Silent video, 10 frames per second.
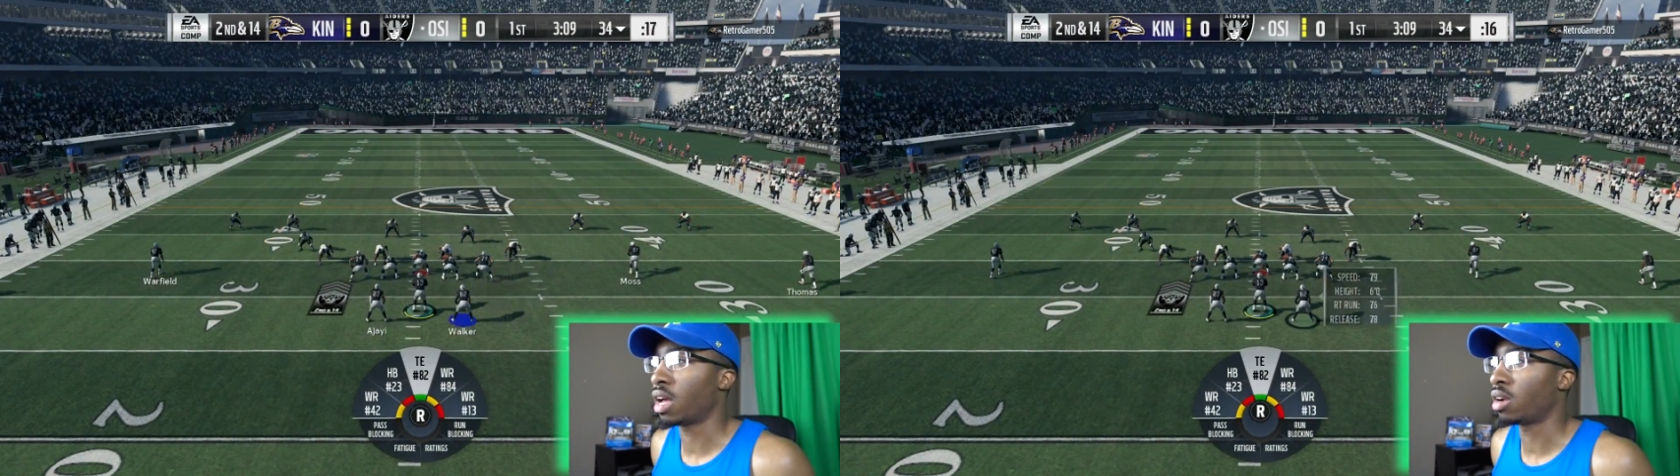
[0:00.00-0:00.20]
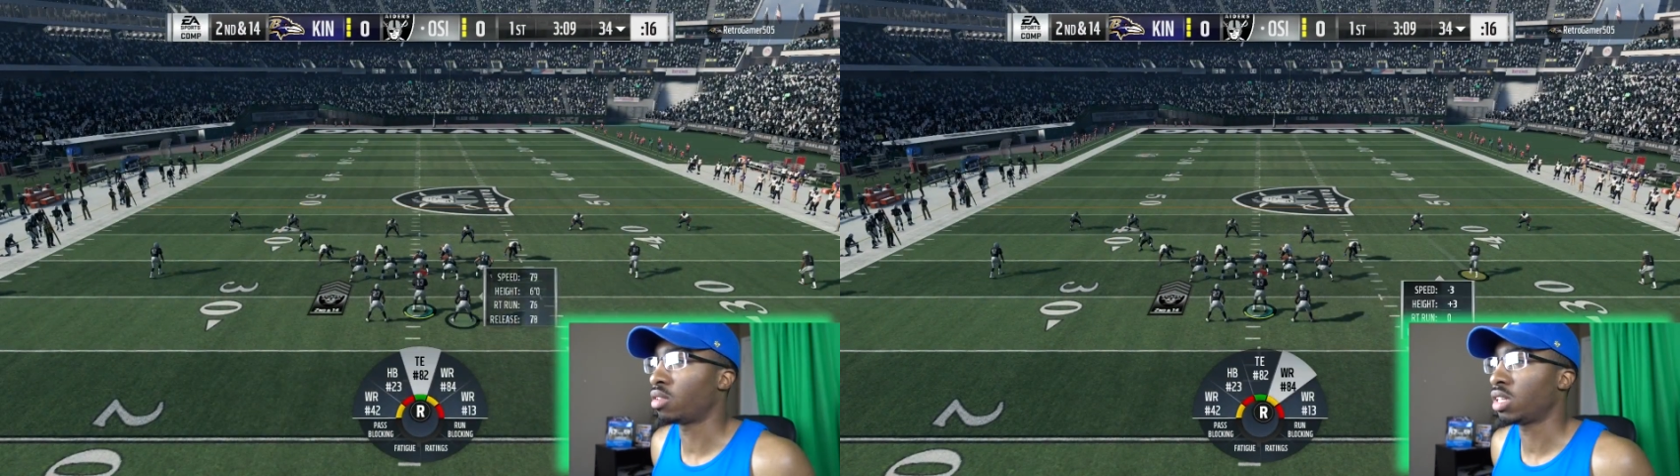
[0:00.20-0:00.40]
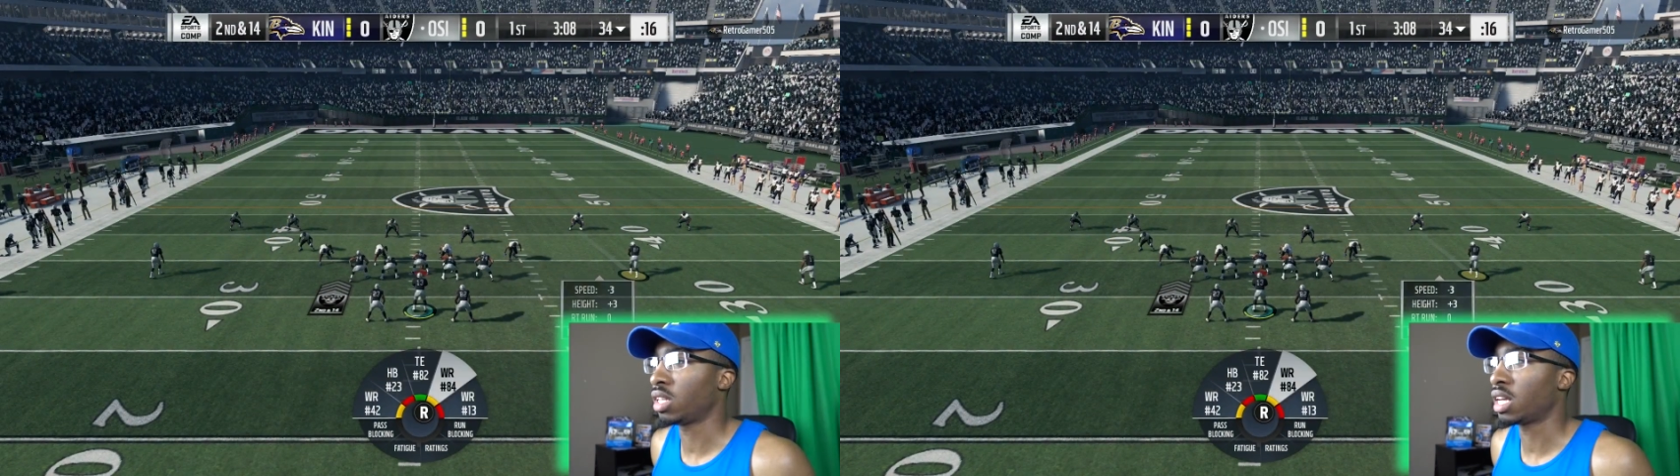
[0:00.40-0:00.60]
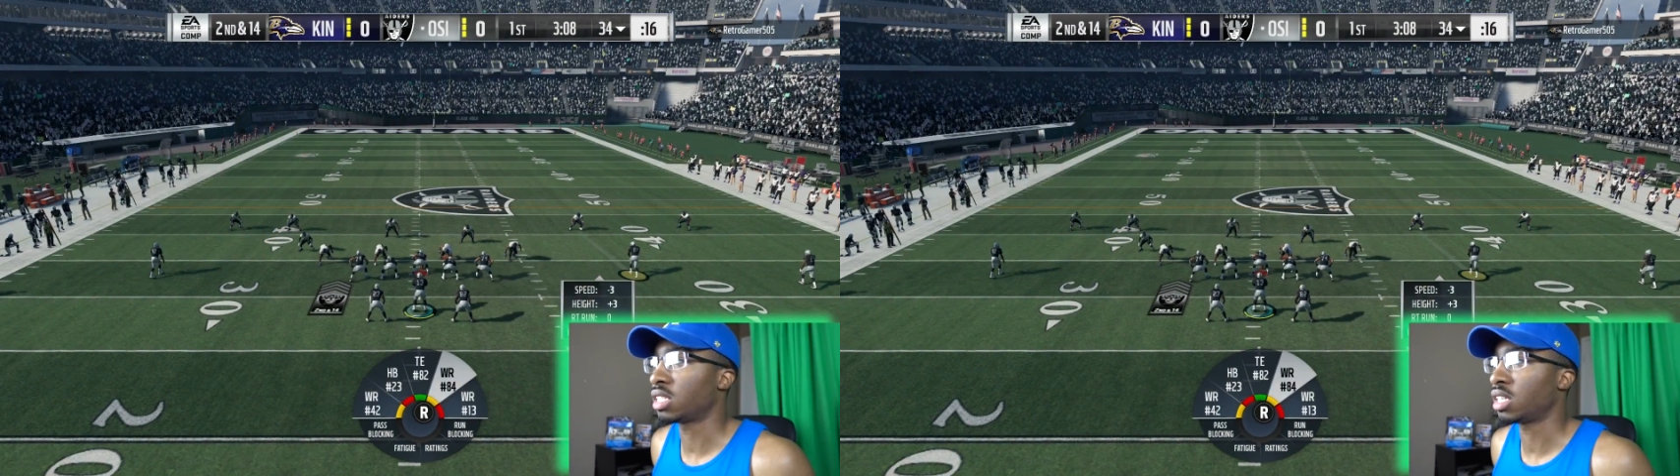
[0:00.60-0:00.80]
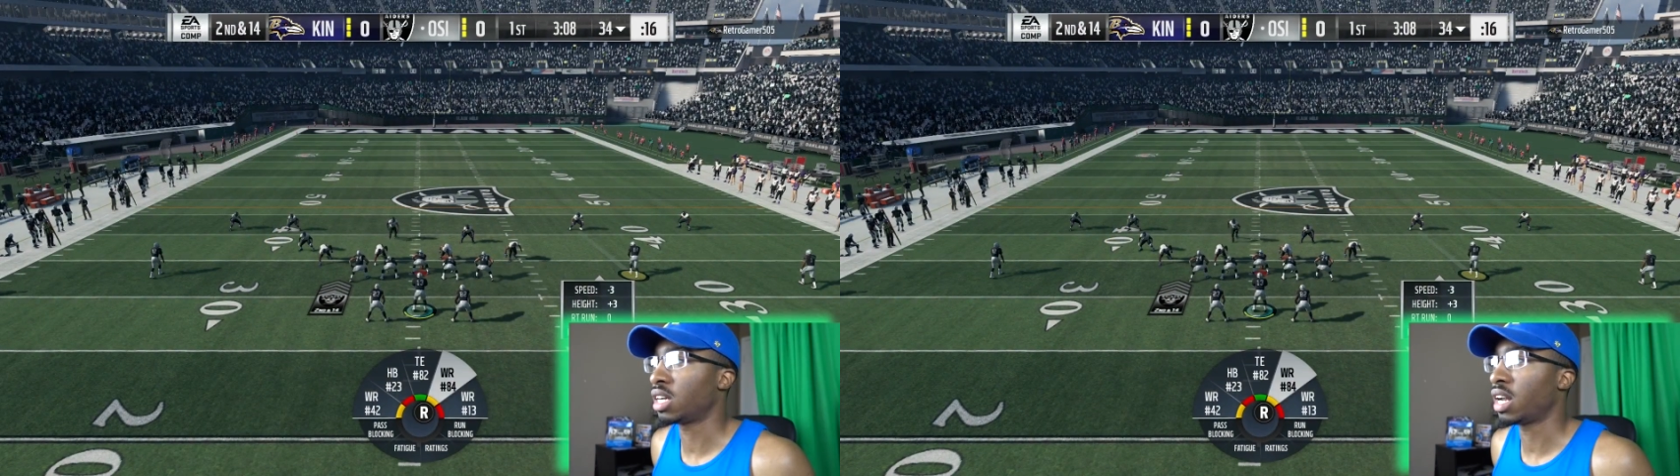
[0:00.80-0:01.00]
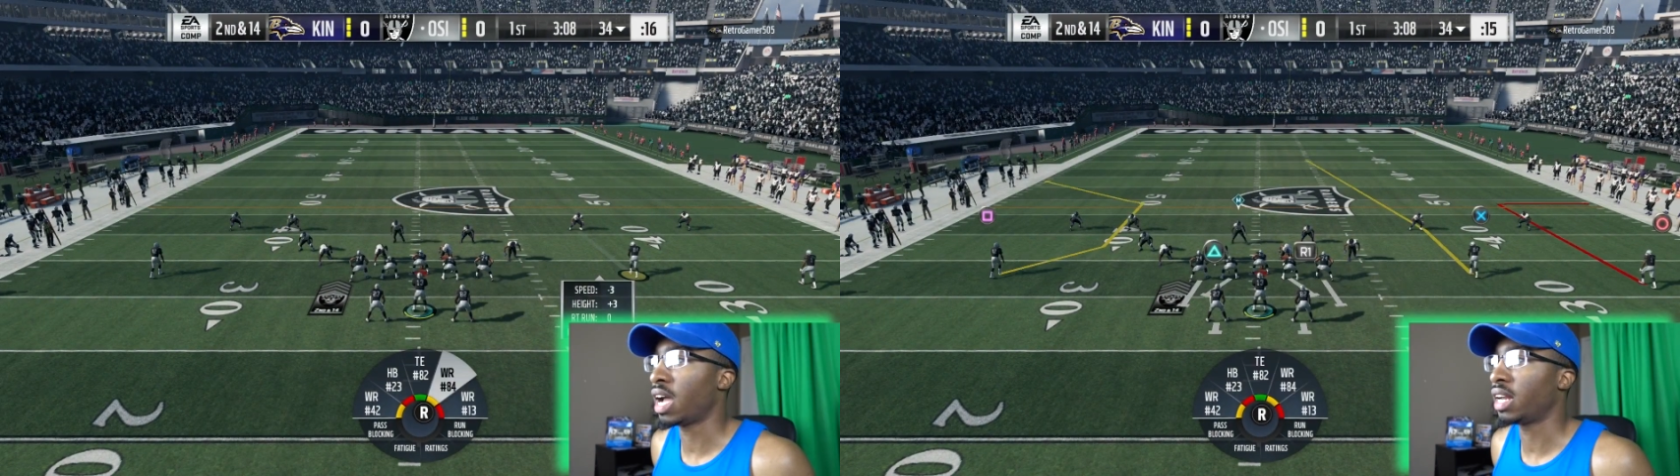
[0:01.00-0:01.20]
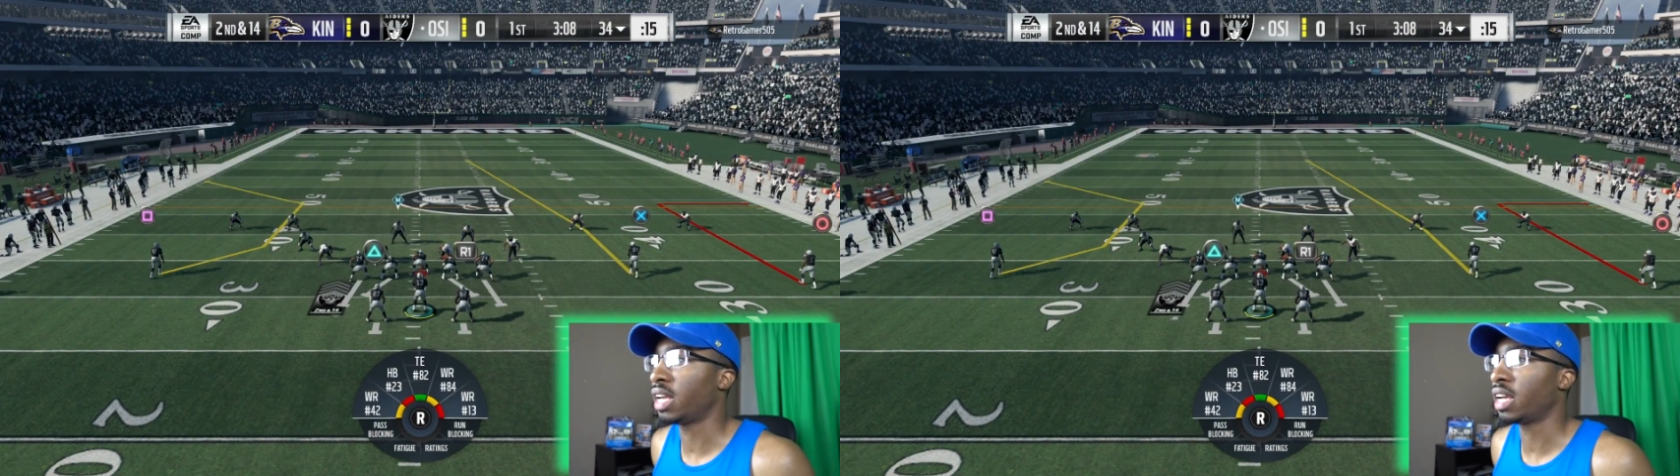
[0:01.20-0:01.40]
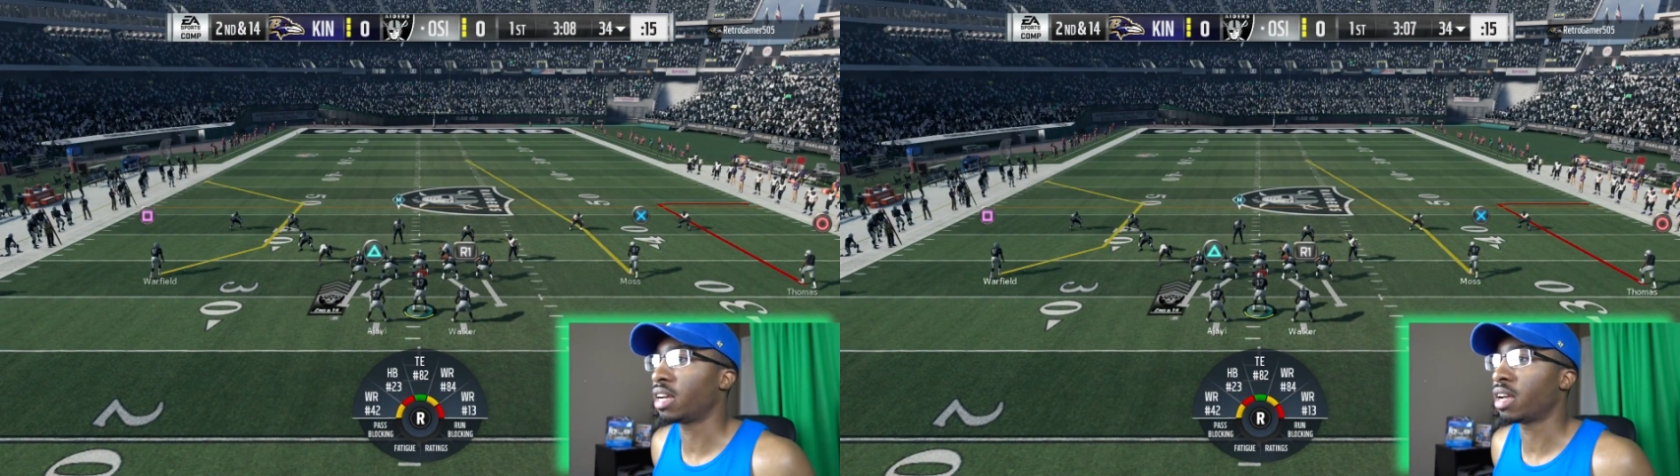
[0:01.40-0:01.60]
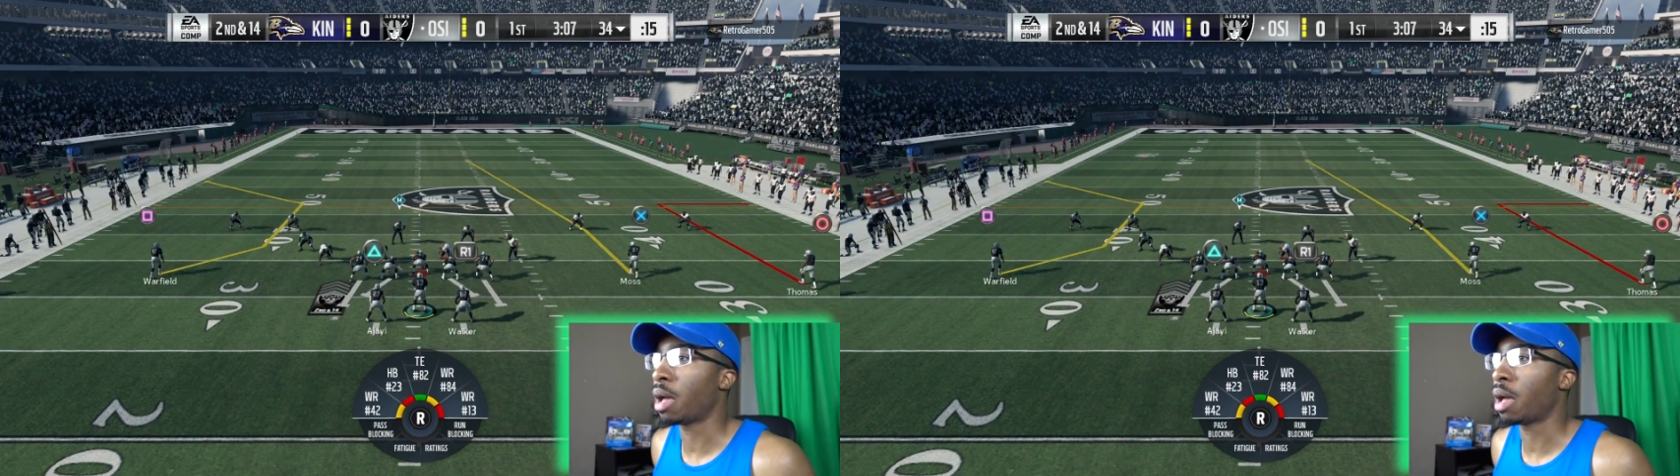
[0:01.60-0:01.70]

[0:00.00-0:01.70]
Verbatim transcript: I don't think that's a good idea.